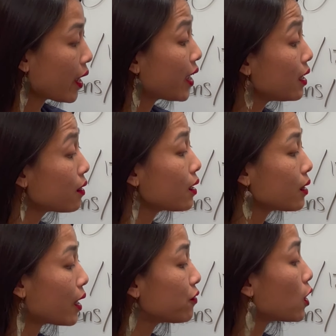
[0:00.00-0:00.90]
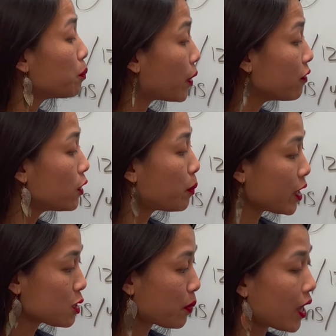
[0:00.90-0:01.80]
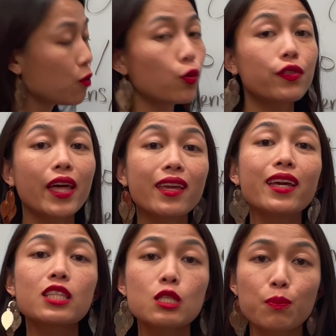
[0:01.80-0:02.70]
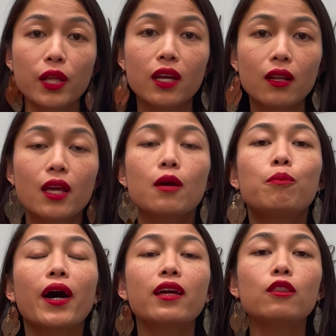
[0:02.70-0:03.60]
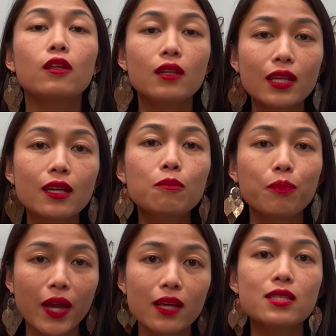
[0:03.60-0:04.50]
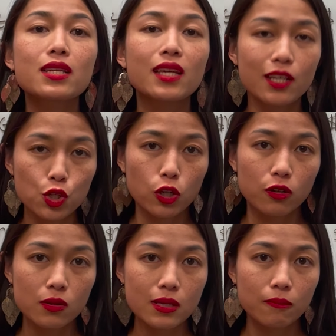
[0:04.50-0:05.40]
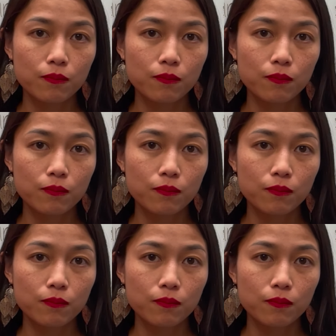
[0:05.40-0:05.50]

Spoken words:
anything left above the base pay will then get split by the need-based interns.